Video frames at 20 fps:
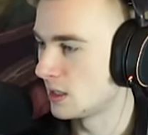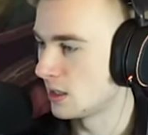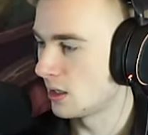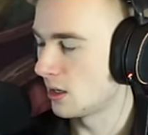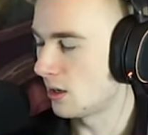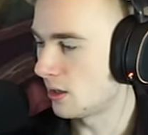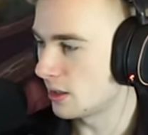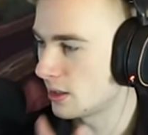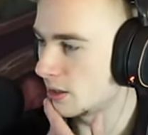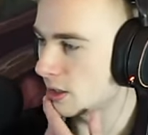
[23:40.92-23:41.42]

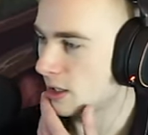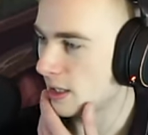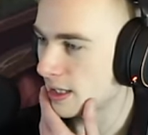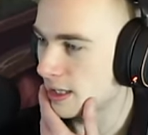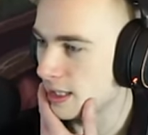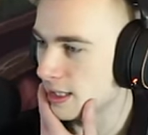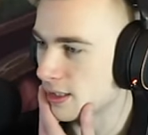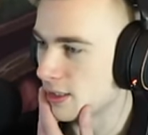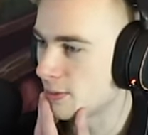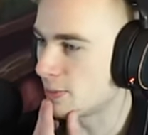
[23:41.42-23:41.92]
All in all, I
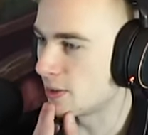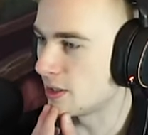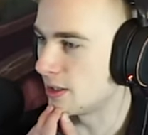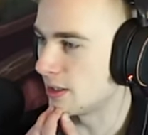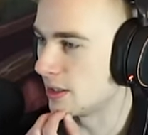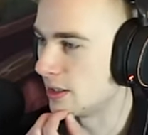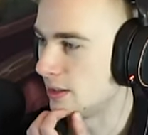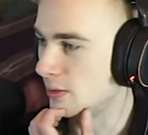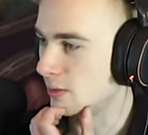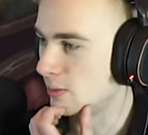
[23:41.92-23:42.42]
think this is pretty
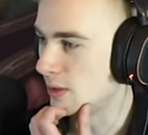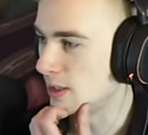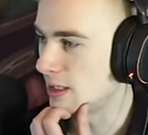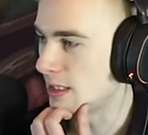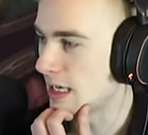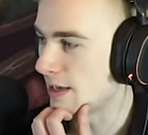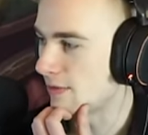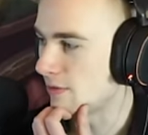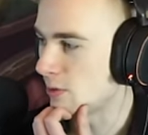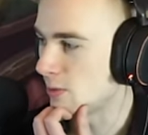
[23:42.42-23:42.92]
good. We
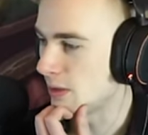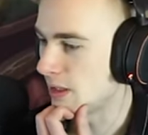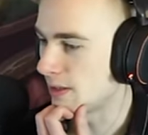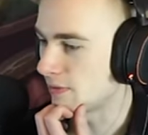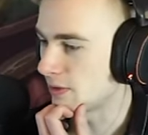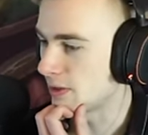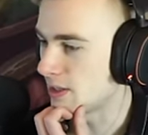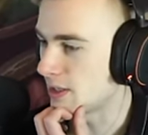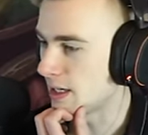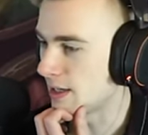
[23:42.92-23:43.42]
save, we
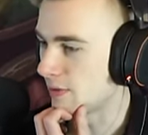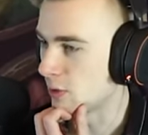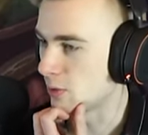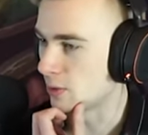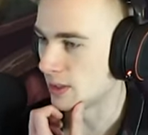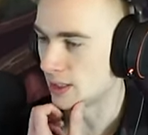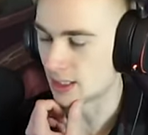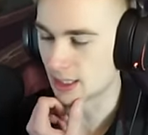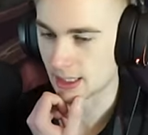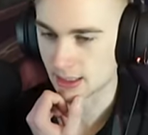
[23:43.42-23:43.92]
definitely save the
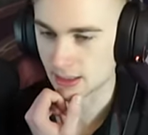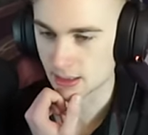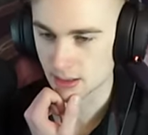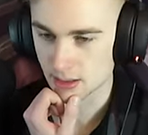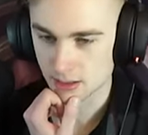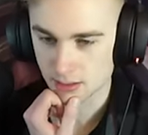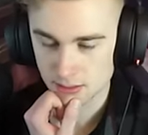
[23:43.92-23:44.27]
quicksand.